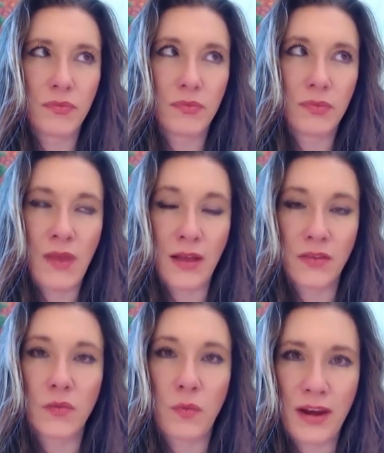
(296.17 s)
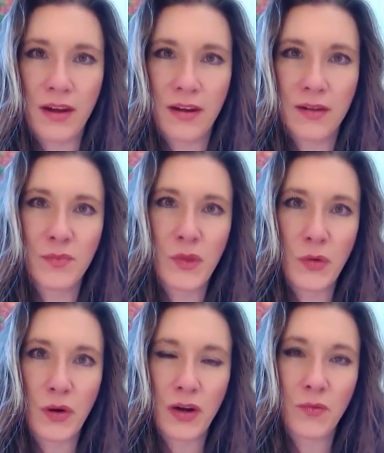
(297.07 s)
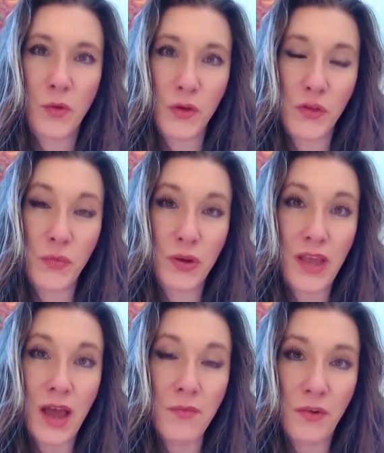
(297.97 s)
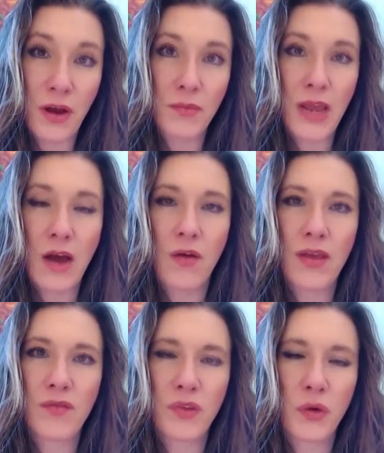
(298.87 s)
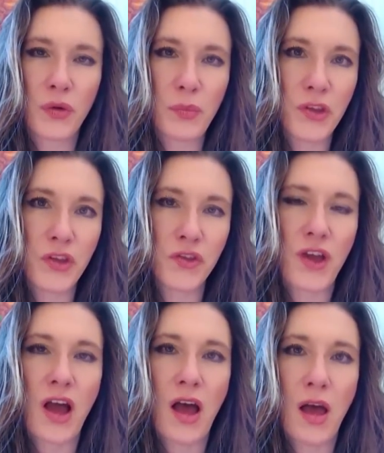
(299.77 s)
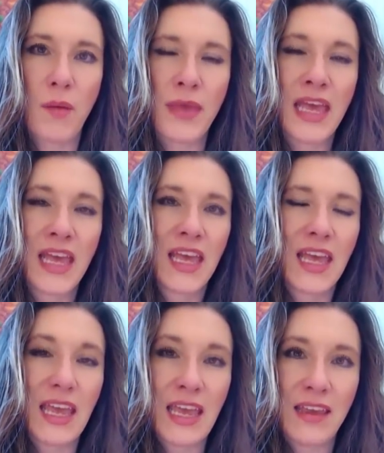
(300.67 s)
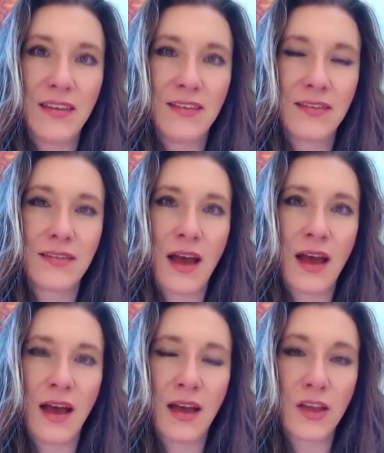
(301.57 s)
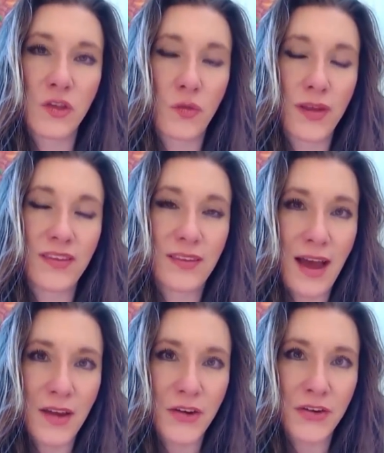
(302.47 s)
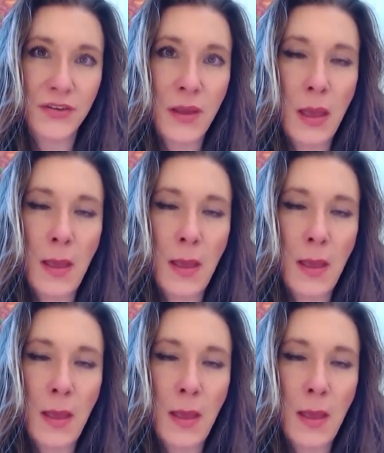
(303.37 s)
that's where your fortune would come from. Now, if your Punya Saham is conjoins Saturn,